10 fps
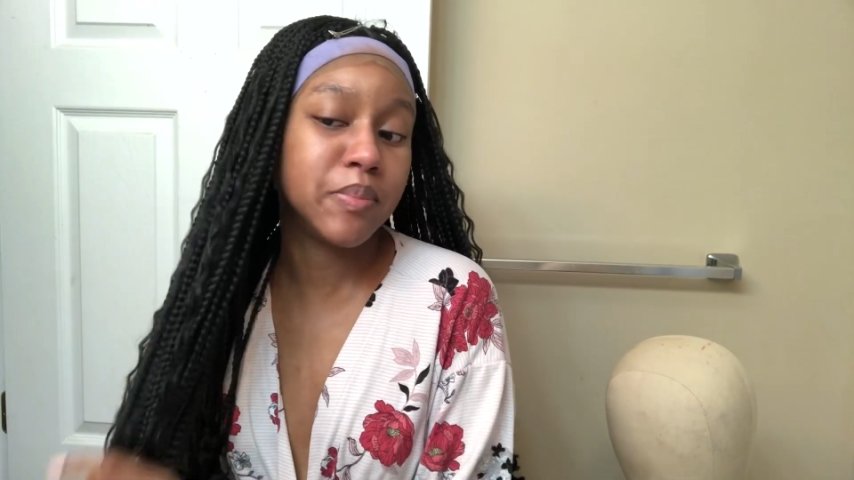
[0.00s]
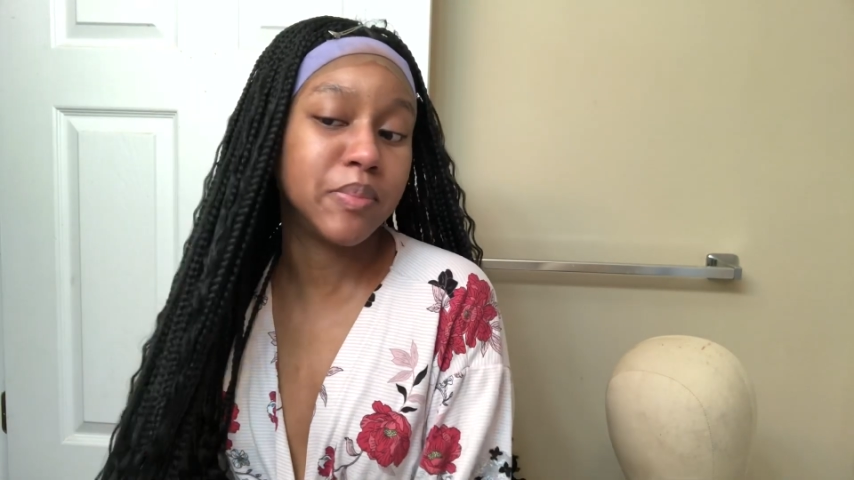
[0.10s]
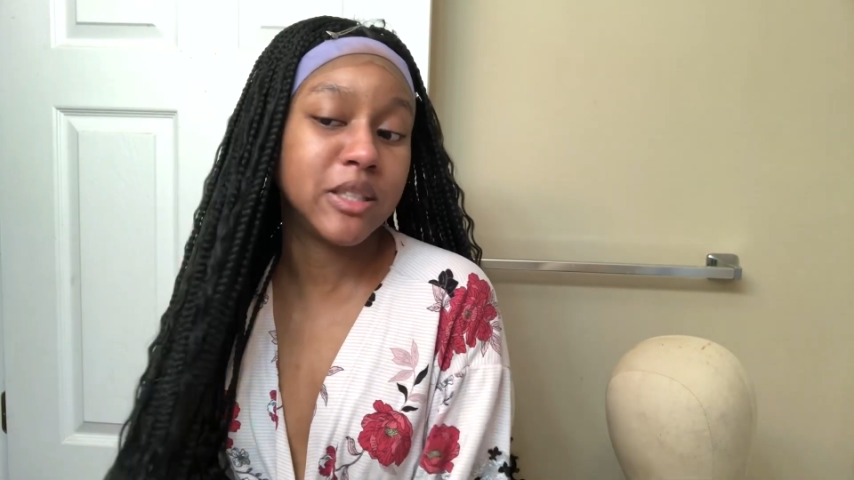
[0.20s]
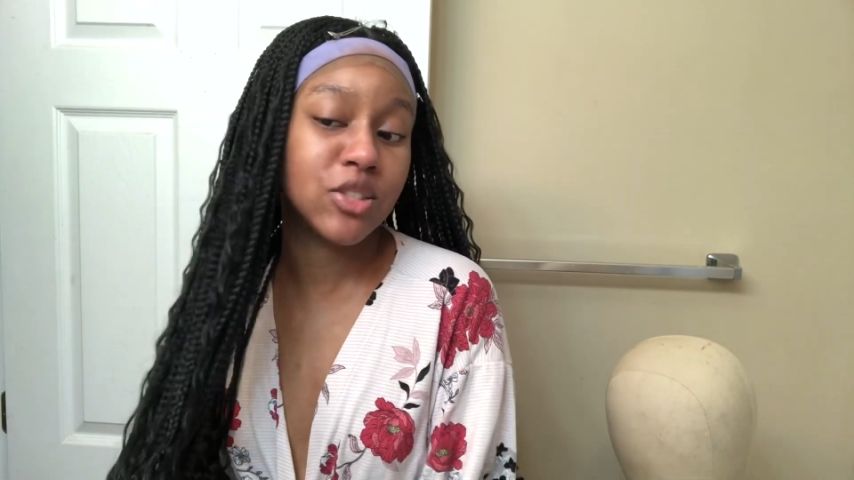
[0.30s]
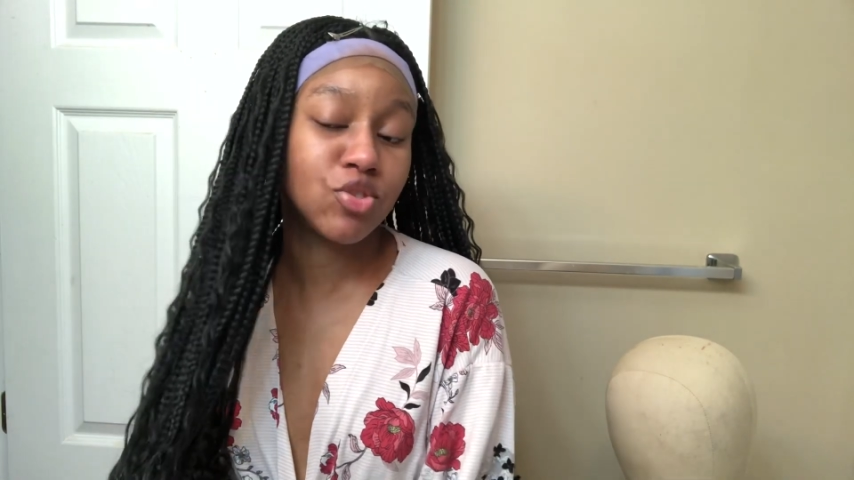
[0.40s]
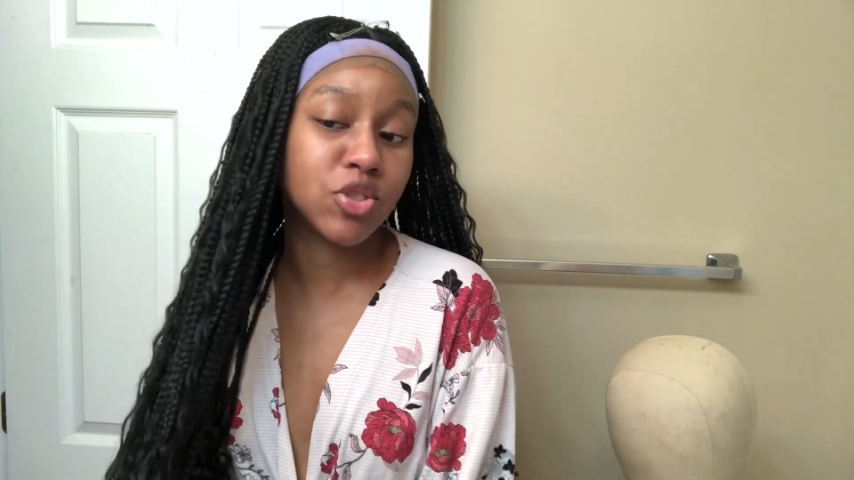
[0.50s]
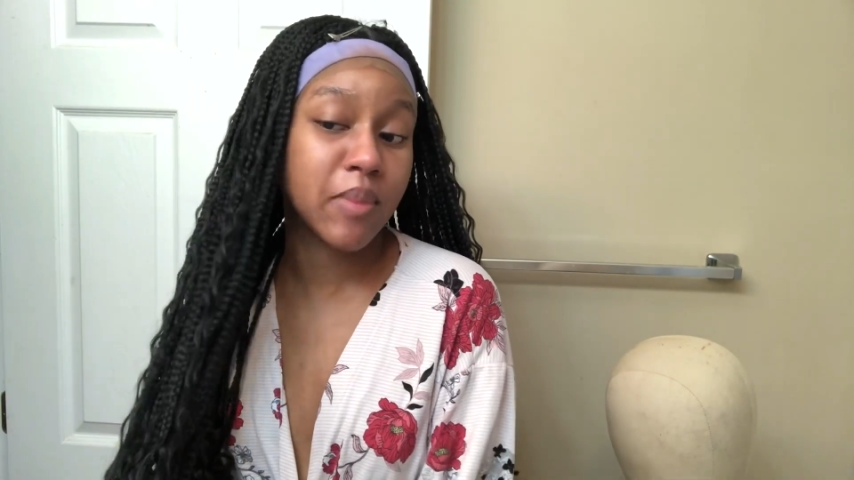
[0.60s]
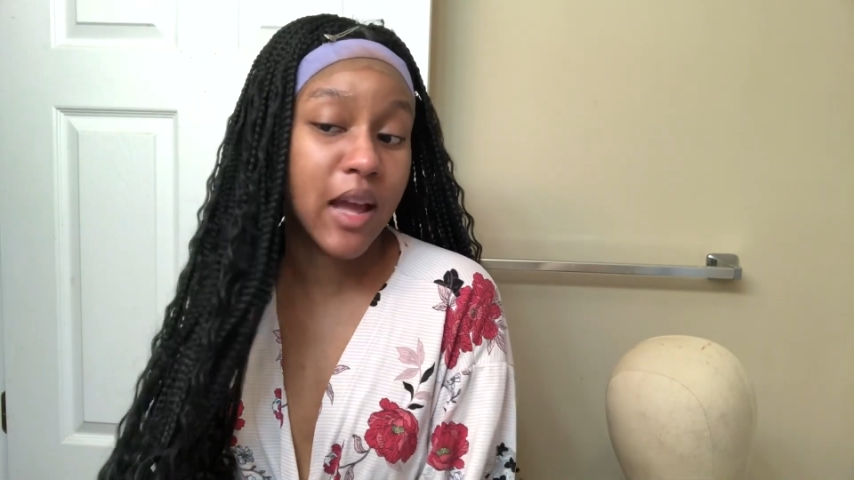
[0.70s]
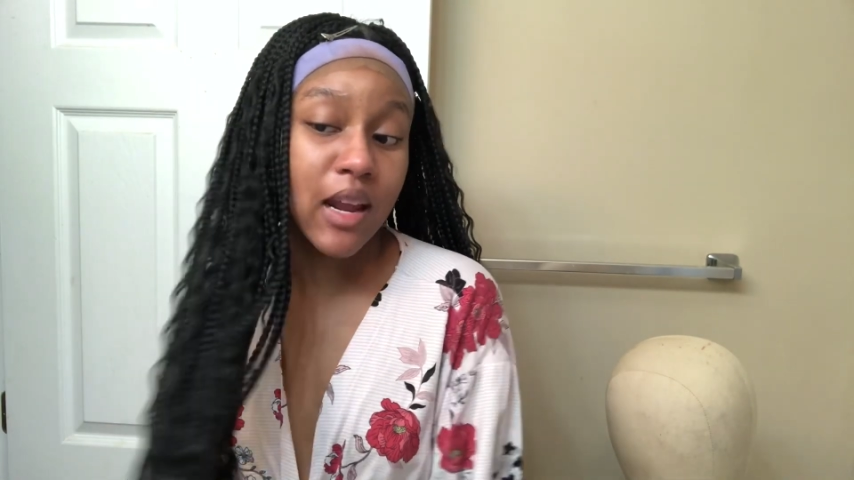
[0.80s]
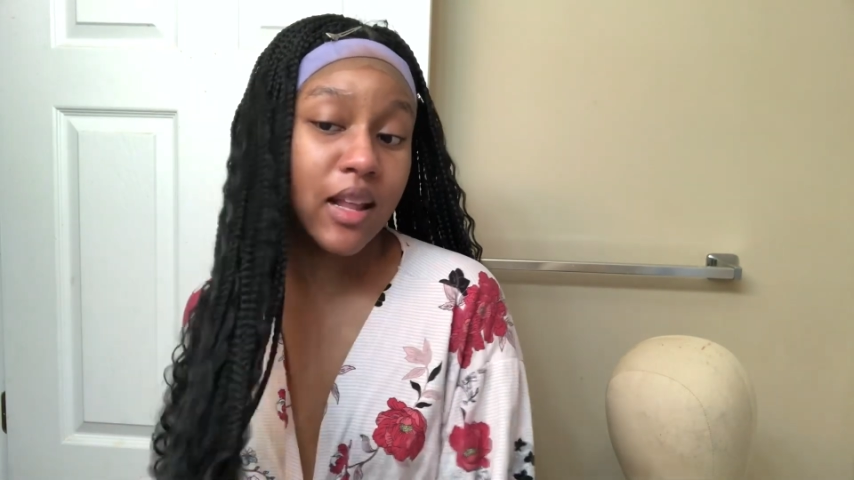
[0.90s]
being
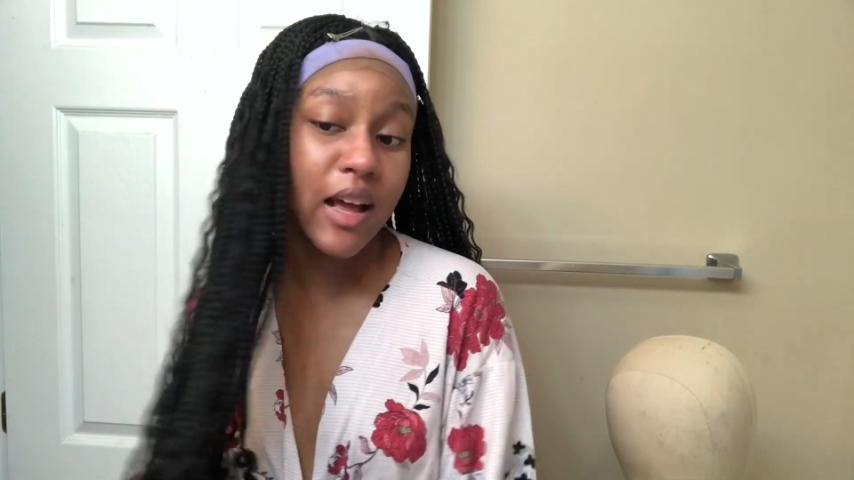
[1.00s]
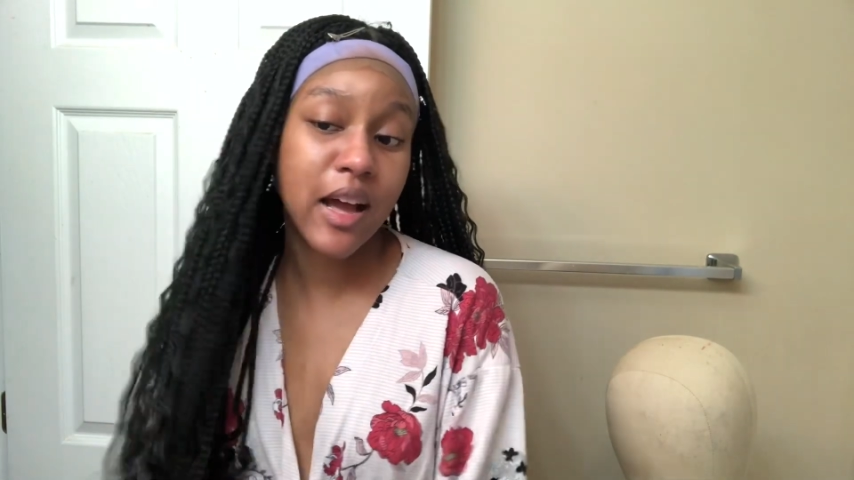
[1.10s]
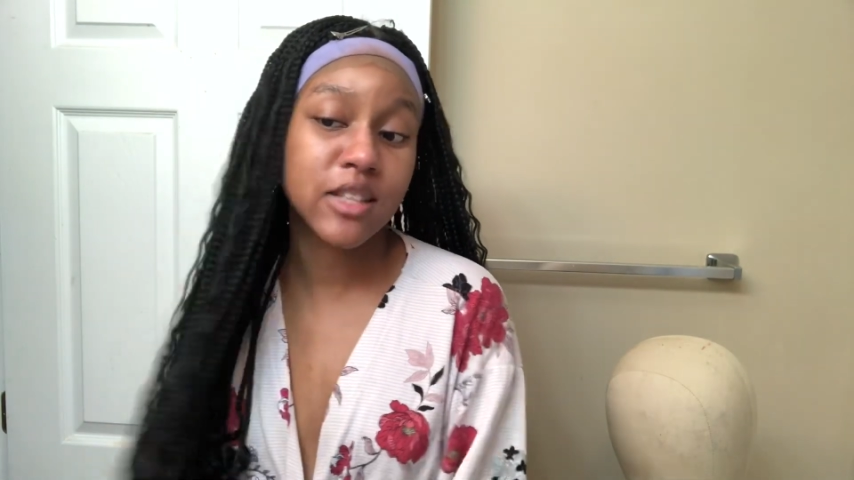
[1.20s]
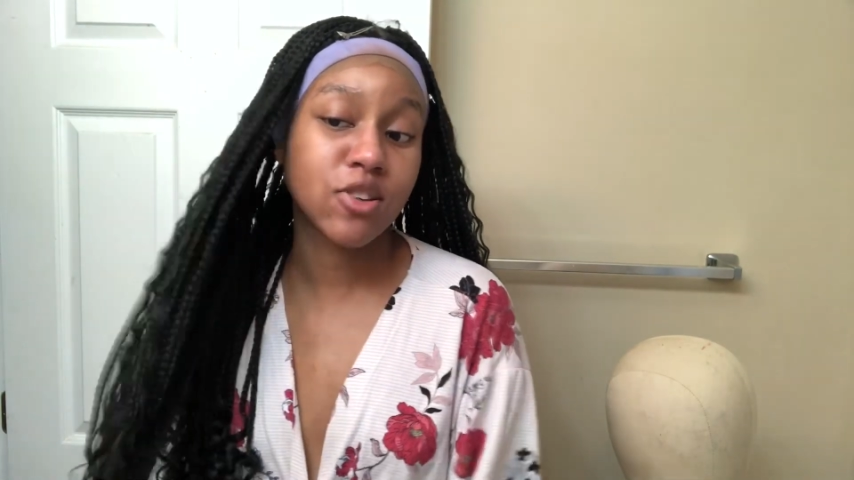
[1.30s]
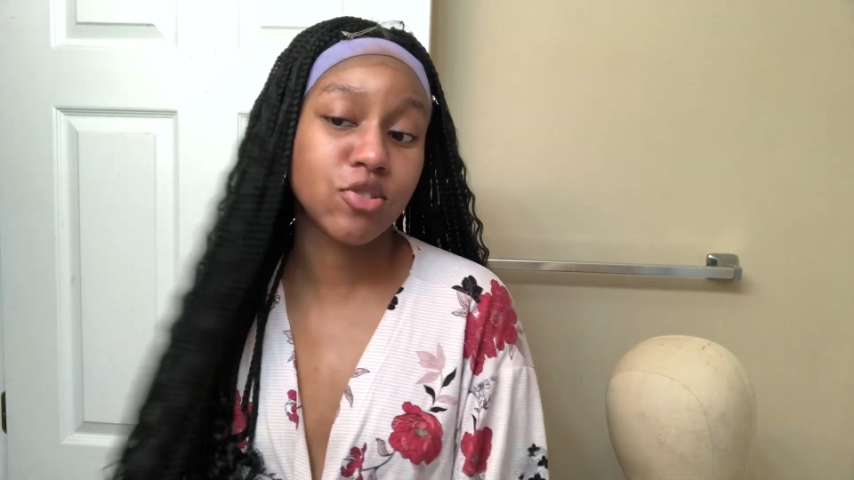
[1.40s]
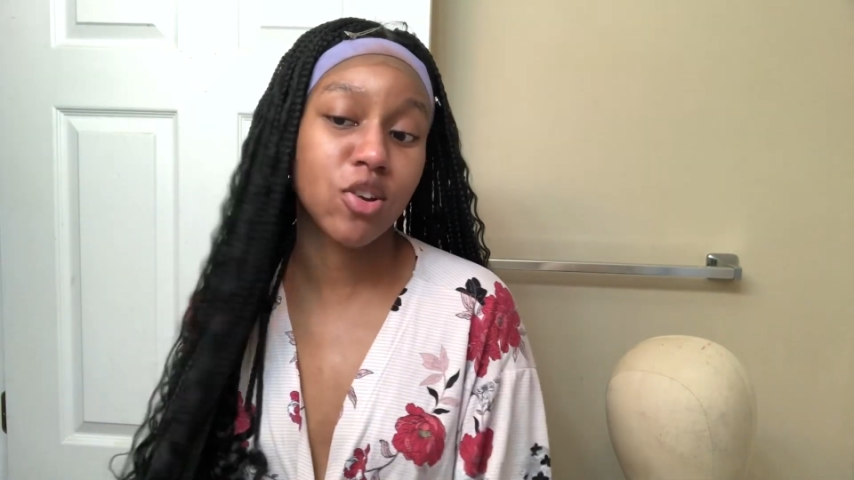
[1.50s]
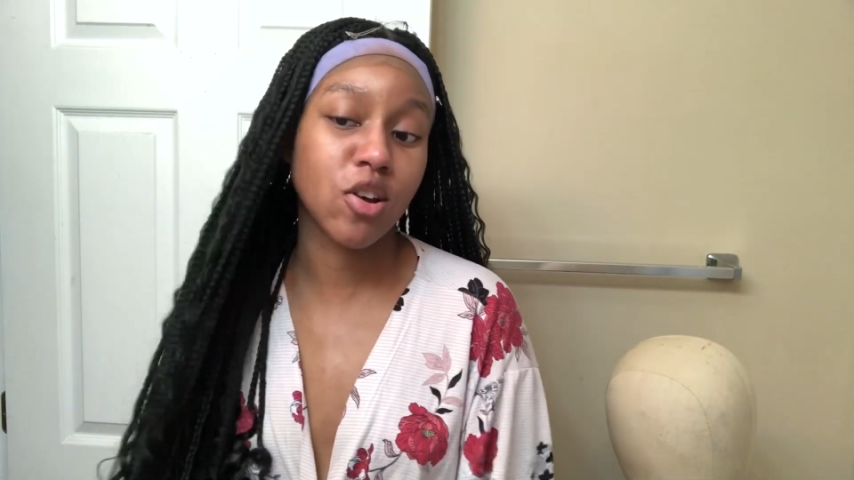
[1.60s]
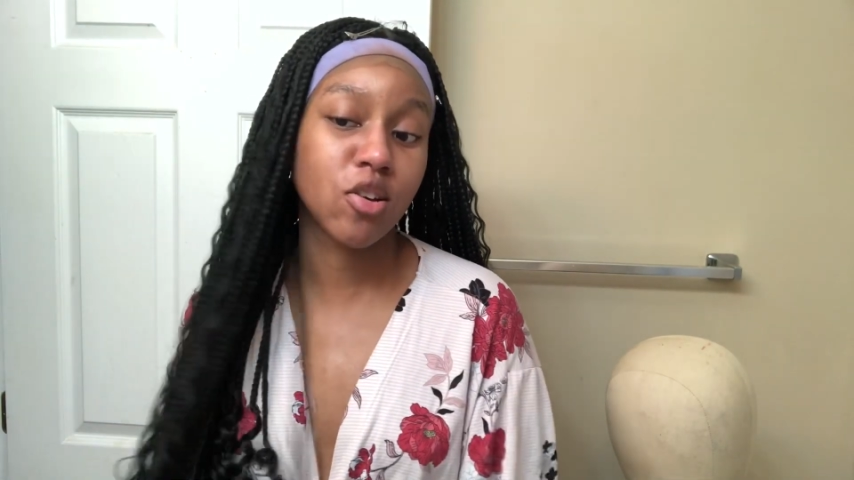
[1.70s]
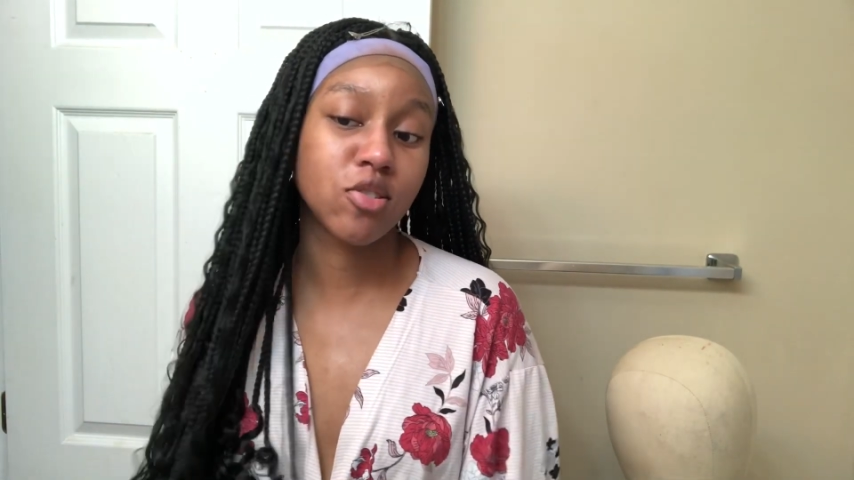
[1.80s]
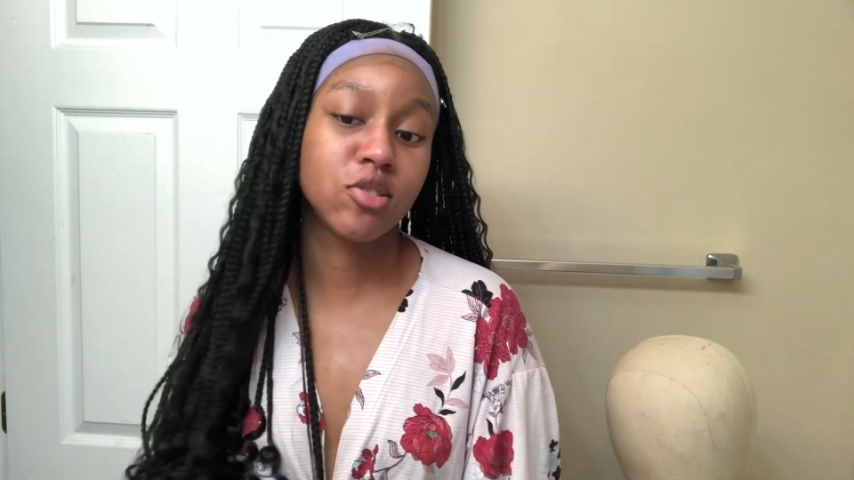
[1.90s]
dramatic, like I told
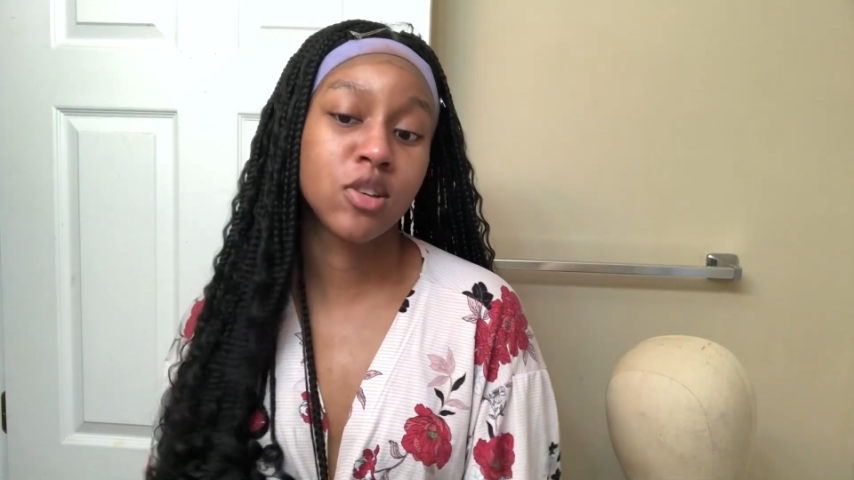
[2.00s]
y'all.